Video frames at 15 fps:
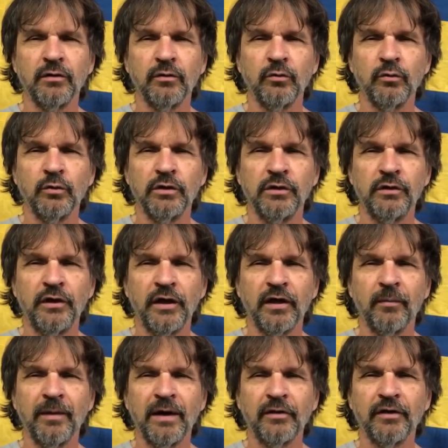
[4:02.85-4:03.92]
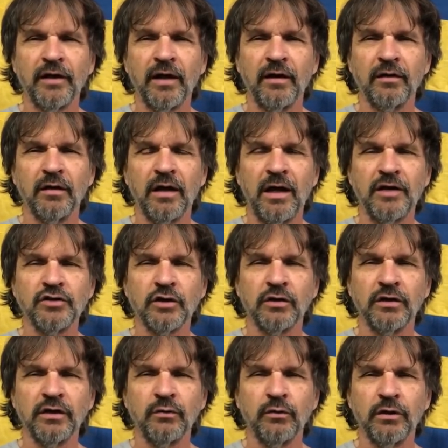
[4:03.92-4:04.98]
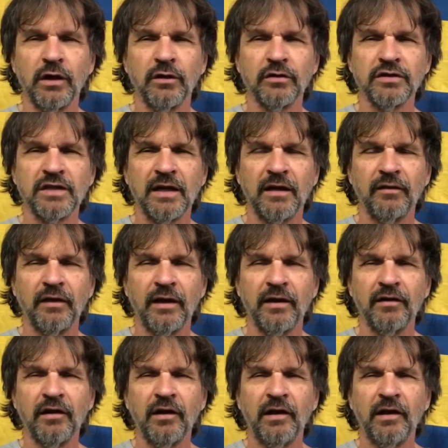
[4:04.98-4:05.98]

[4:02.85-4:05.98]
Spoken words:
would think about that logically would understand that.